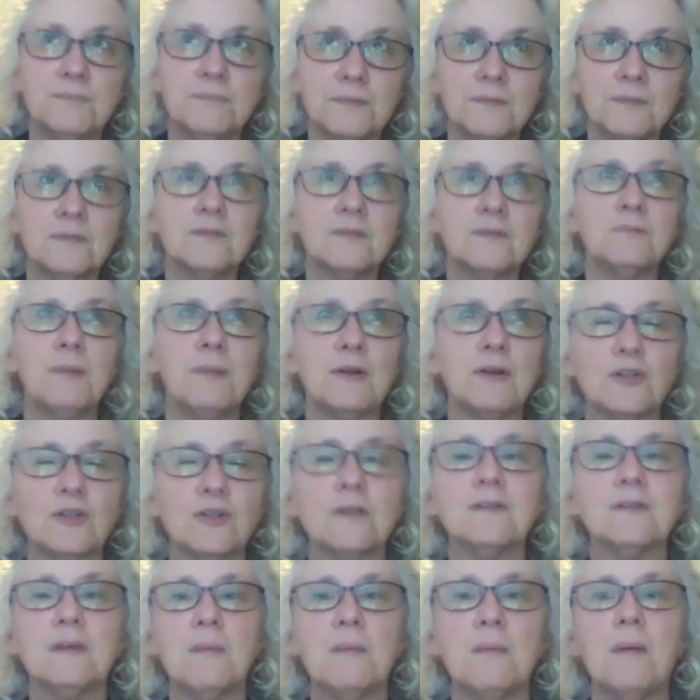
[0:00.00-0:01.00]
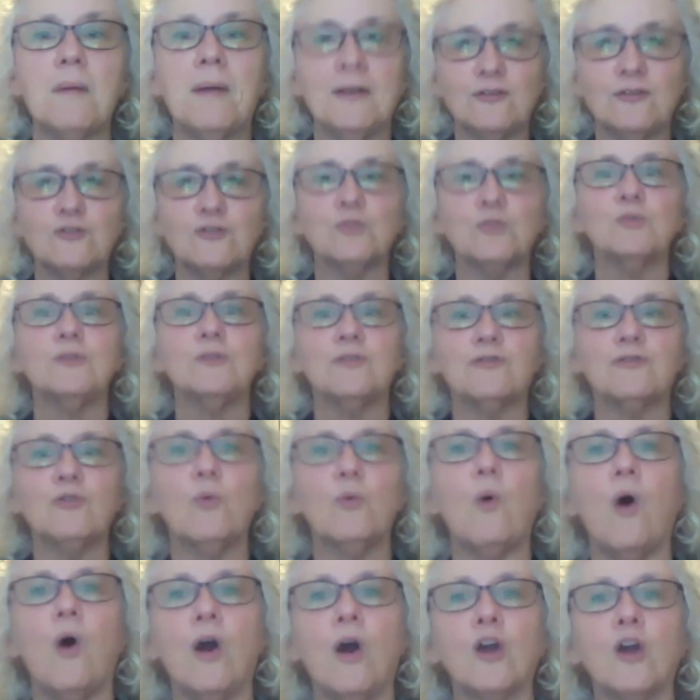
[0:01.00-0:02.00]
especially some of my students
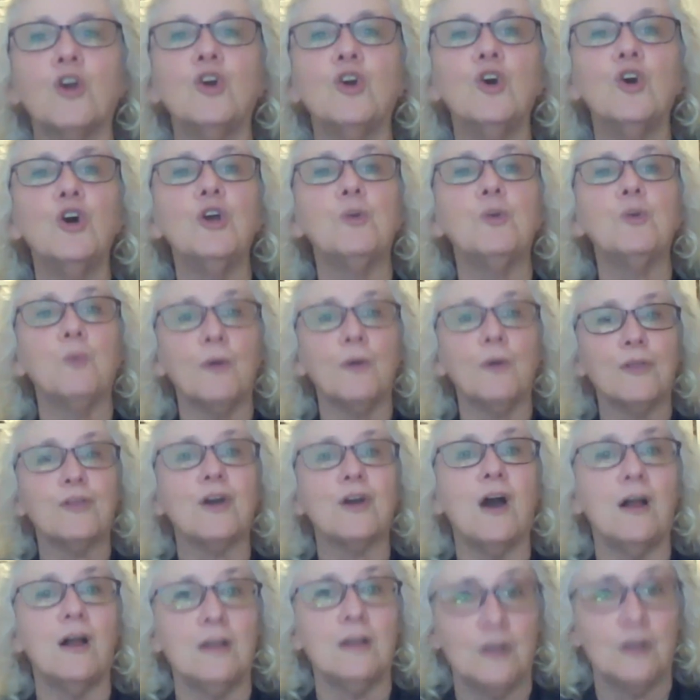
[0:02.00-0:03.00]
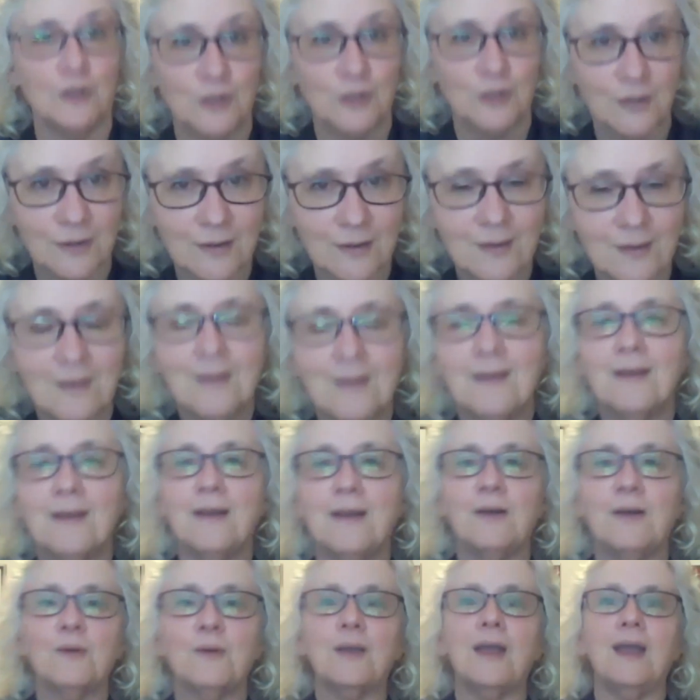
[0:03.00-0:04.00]
who are good with color.
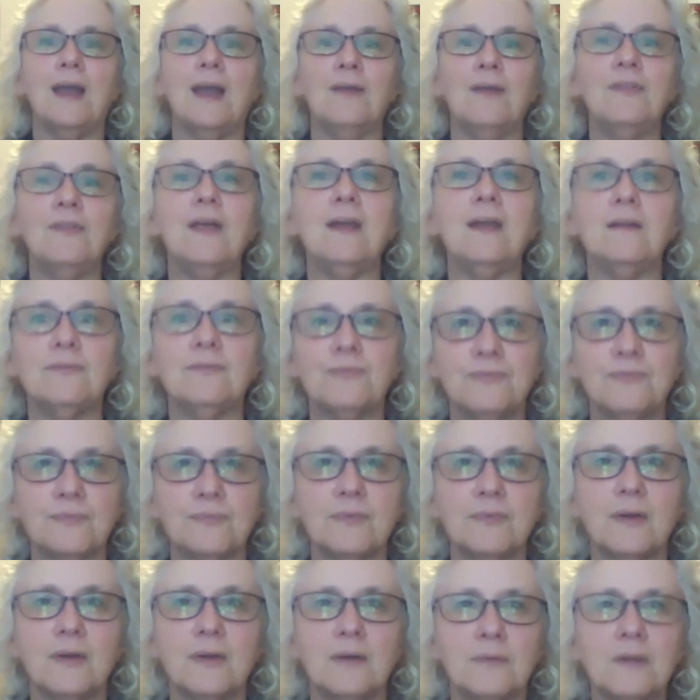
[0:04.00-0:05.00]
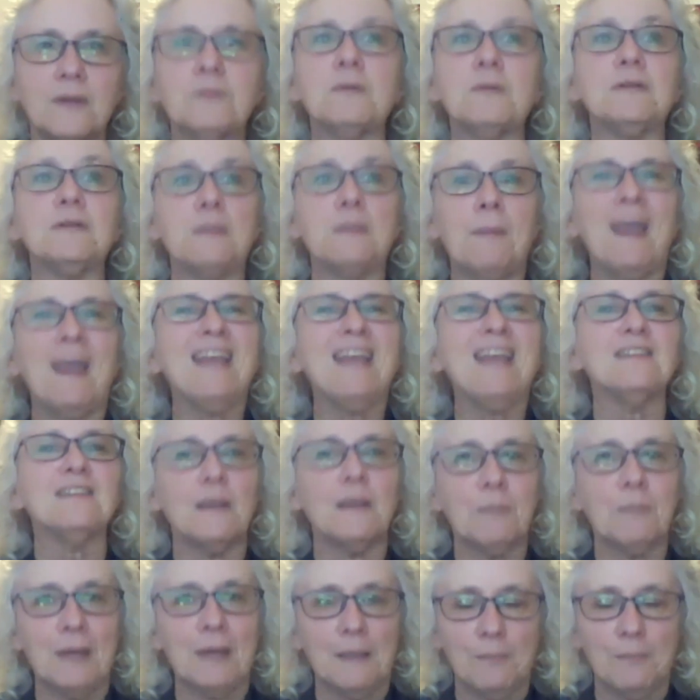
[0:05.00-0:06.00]
Okay, and that's what the
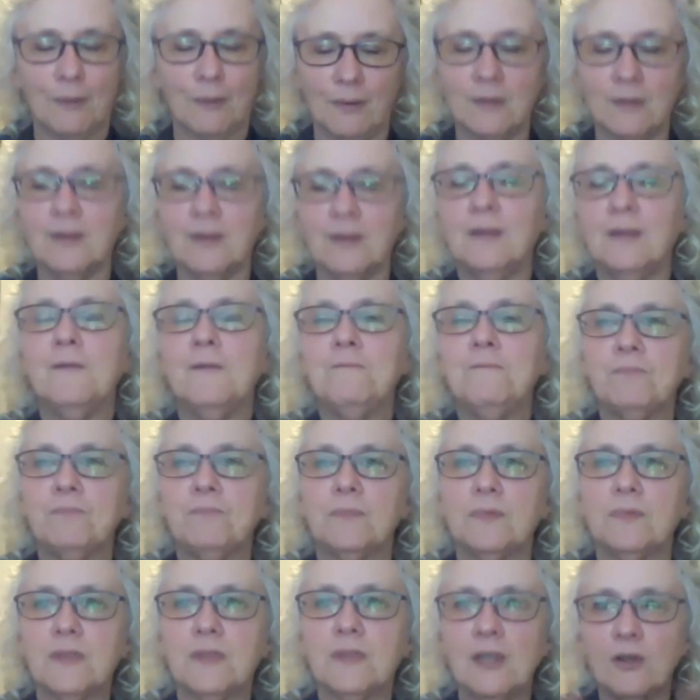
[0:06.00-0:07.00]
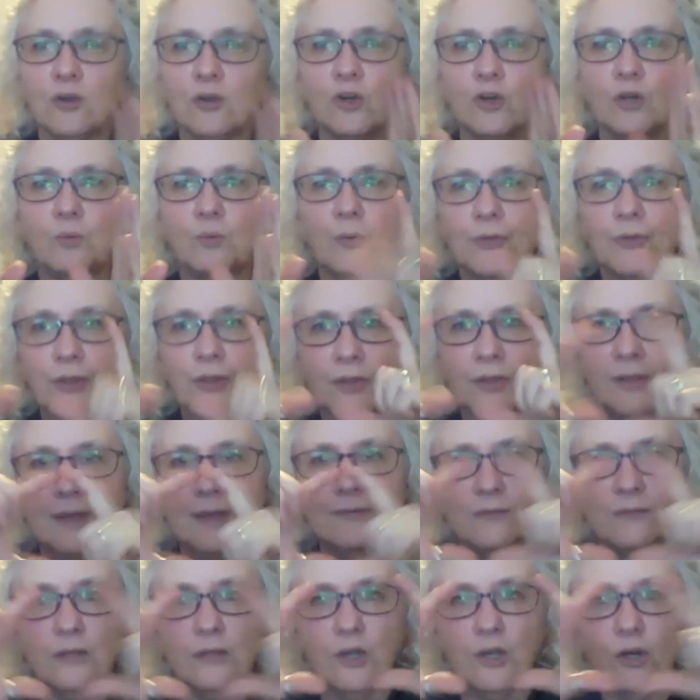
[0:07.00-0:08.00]
painting people, they're good with it. And
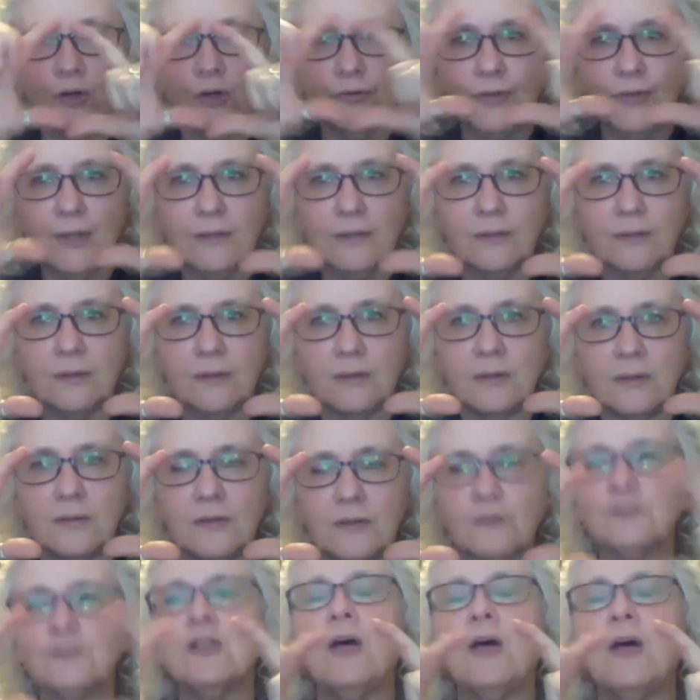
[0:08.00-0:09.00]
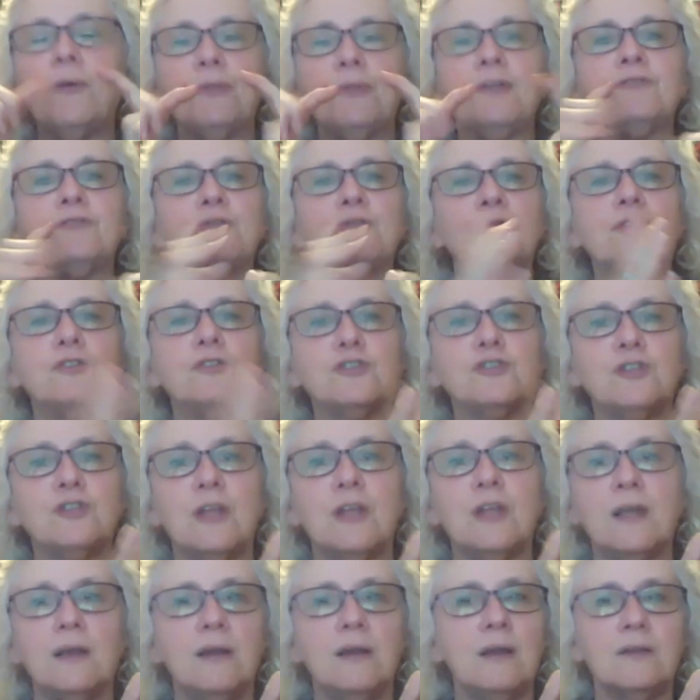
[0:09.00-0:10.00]
they've learned that there's no such
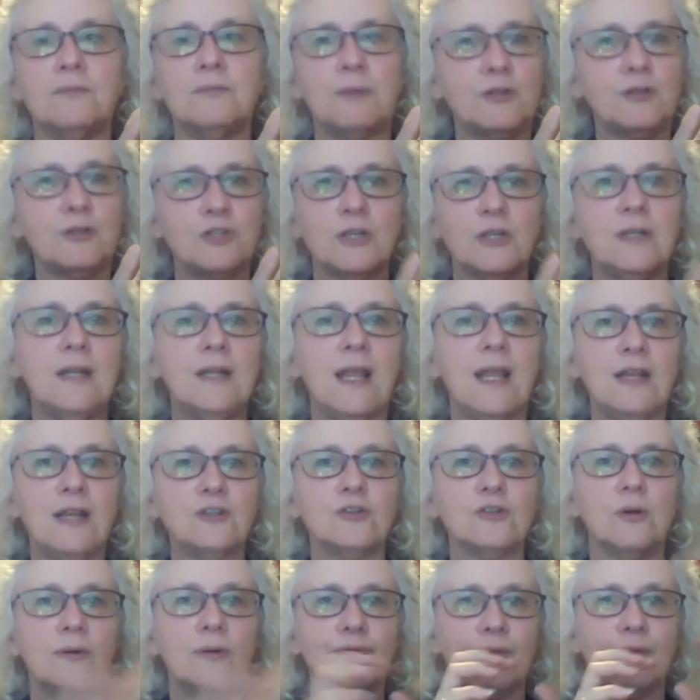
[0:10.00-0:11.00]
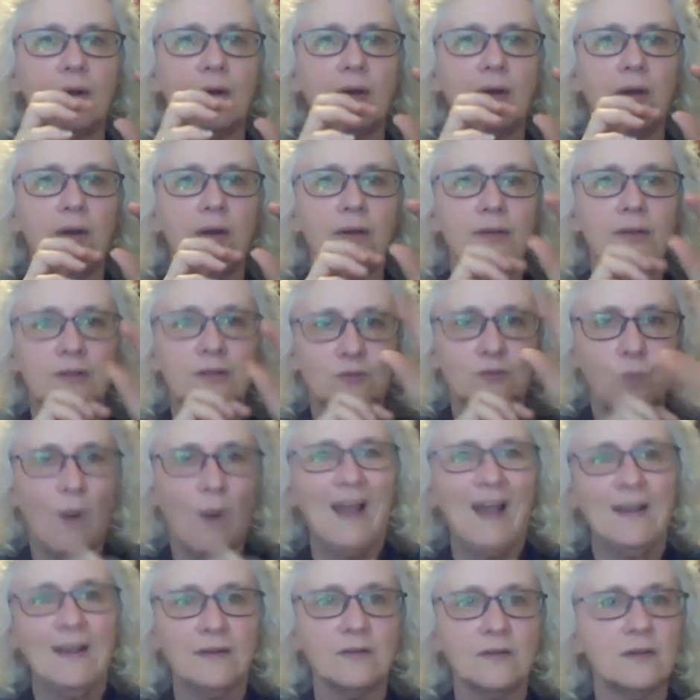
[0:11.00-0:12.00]
thing, especially in nature, of it's
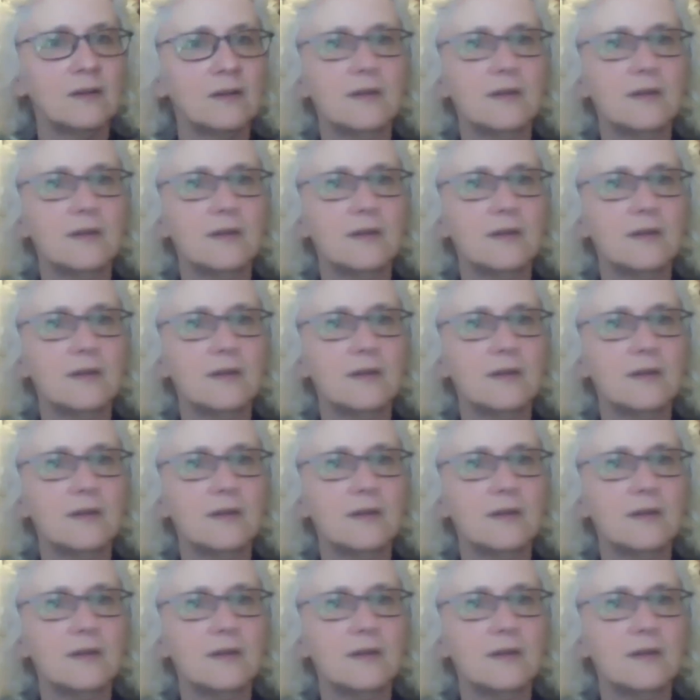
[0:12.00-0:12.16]
white.